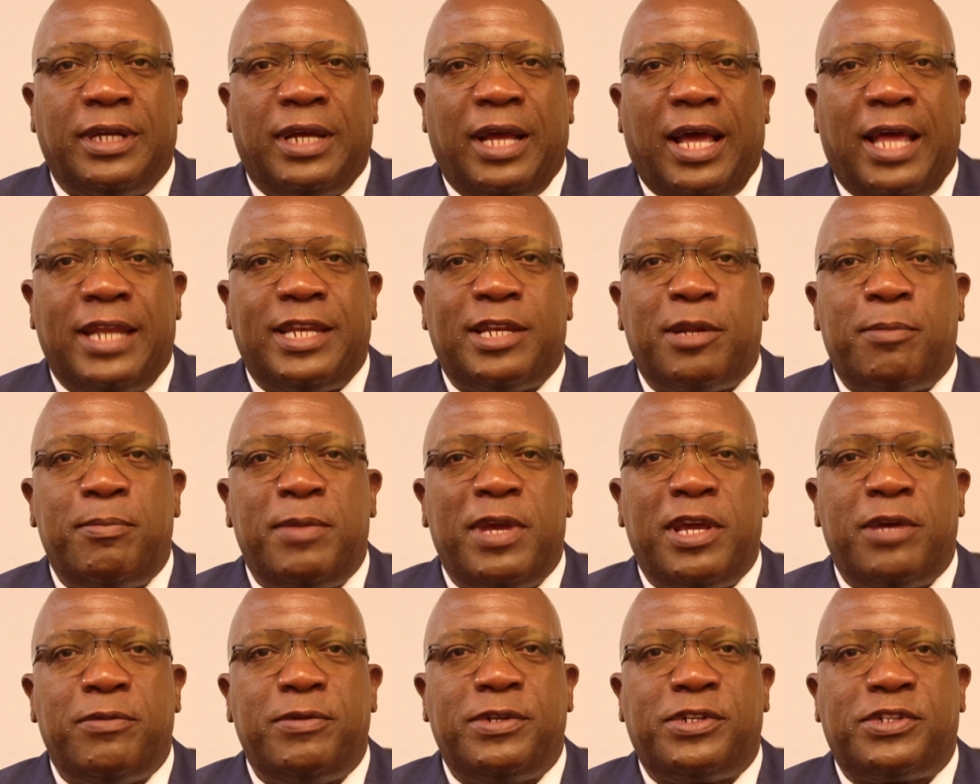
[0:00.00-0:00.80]
At the
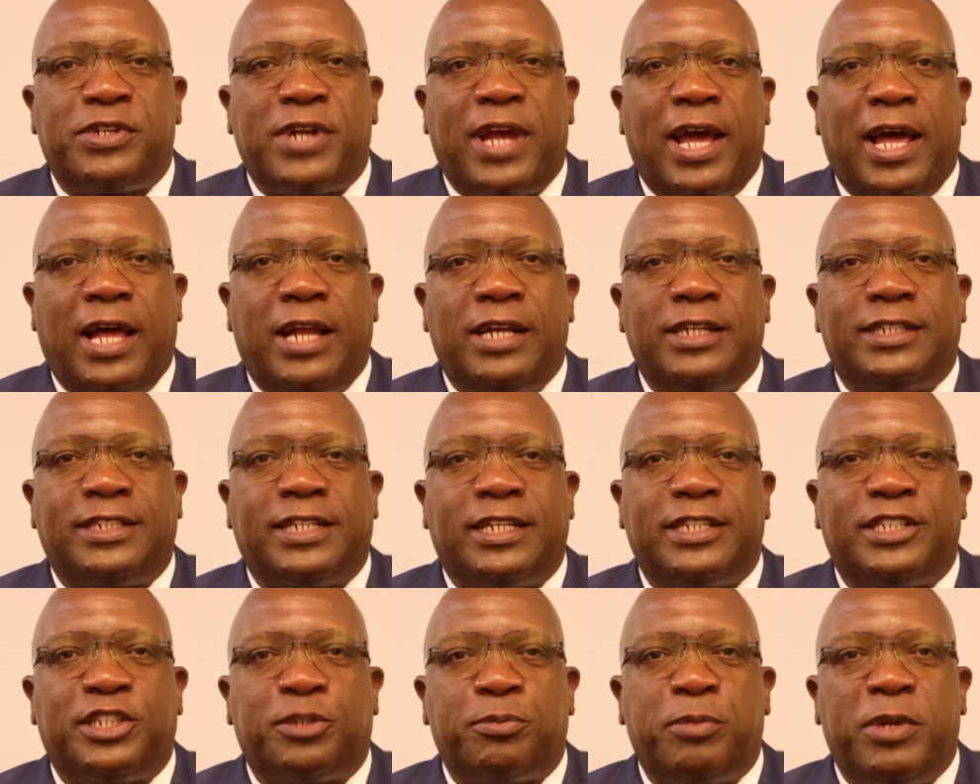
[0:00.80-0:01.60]
Mary Charles
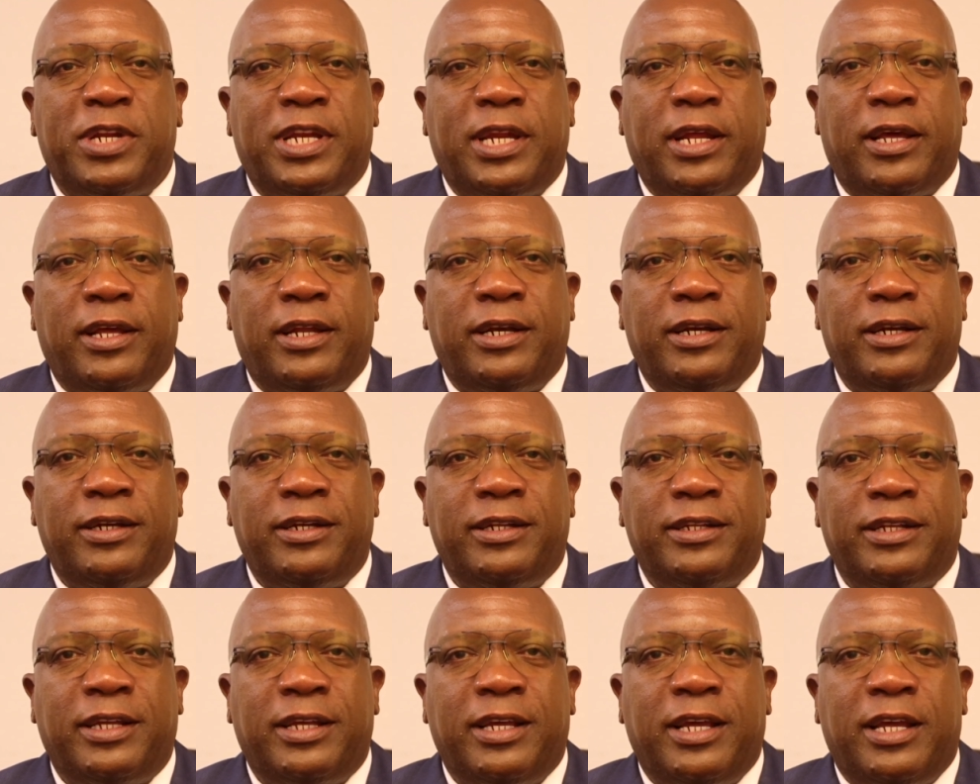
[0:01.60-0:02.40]
Hospital,
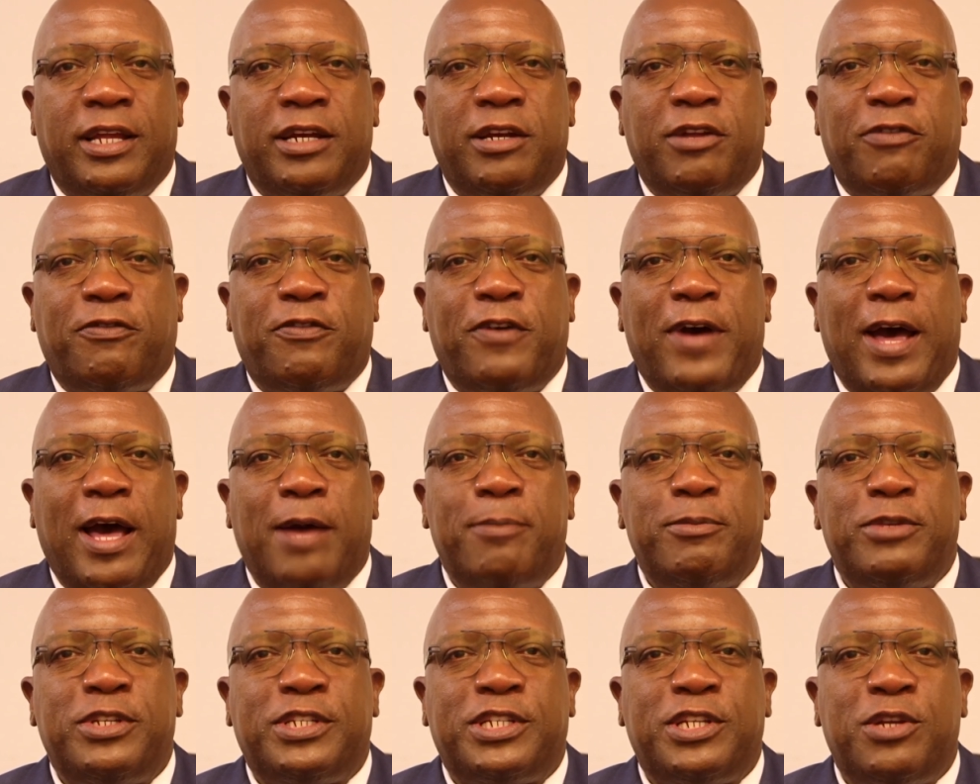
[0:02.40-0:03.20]
the
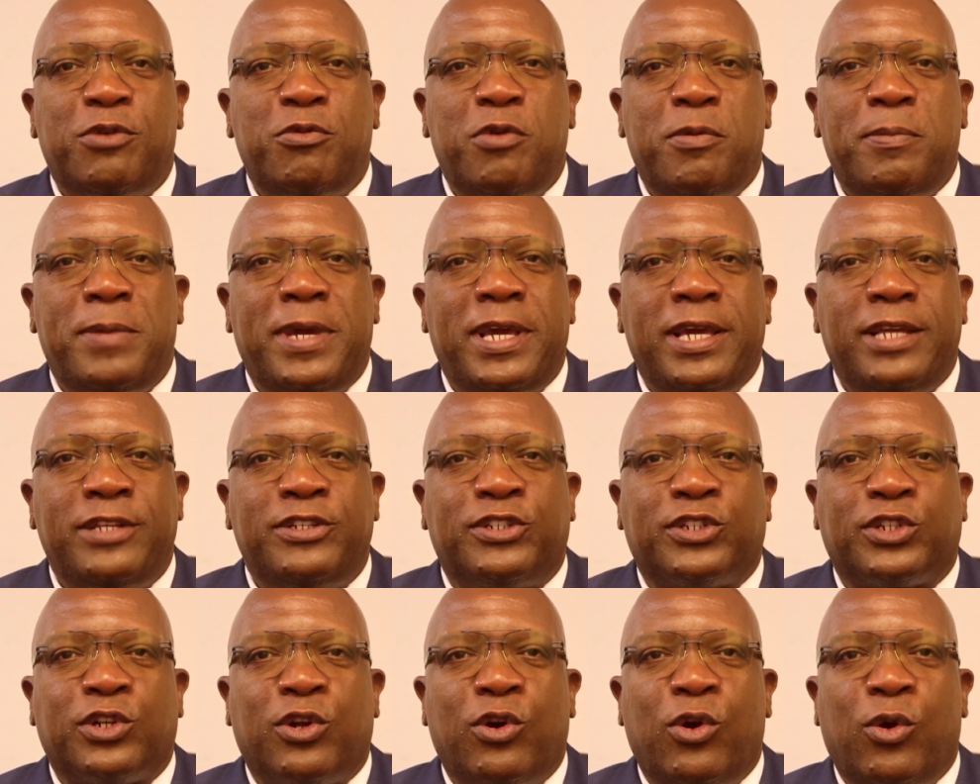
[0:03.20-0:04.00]
pharmacy
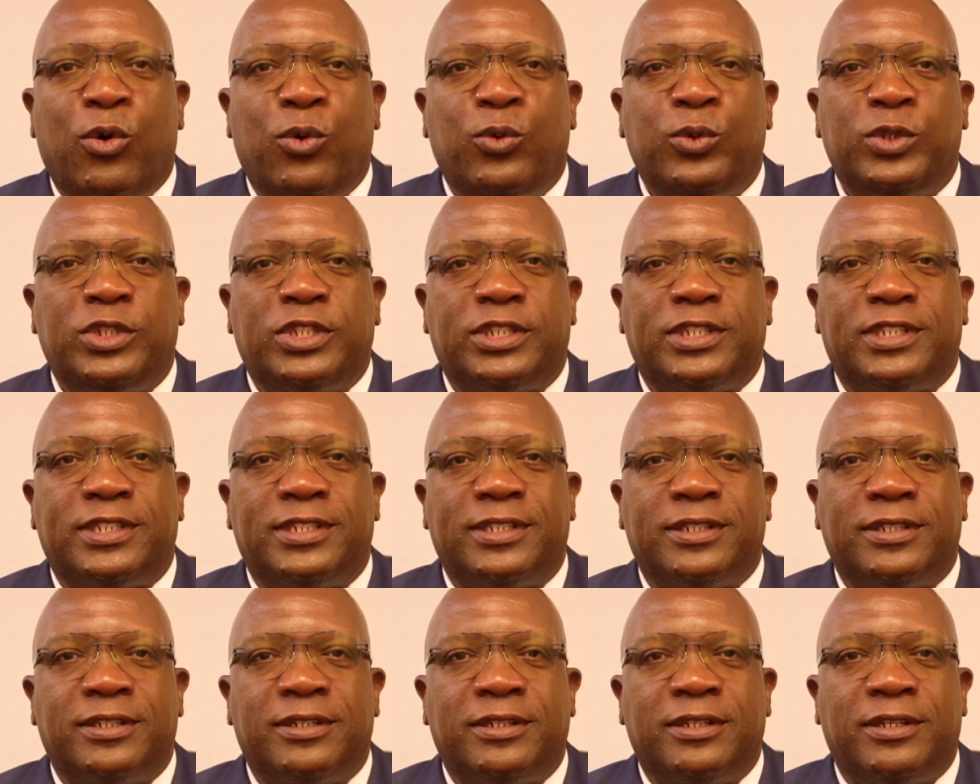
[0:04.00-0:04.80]
remains
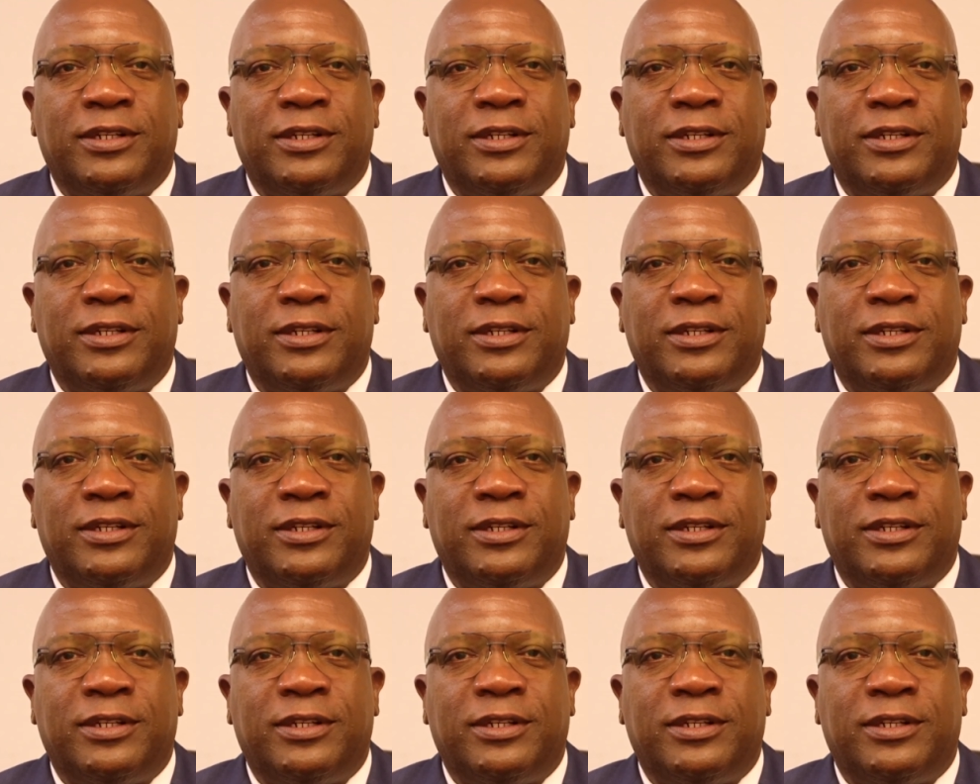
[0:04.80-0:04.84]
closed.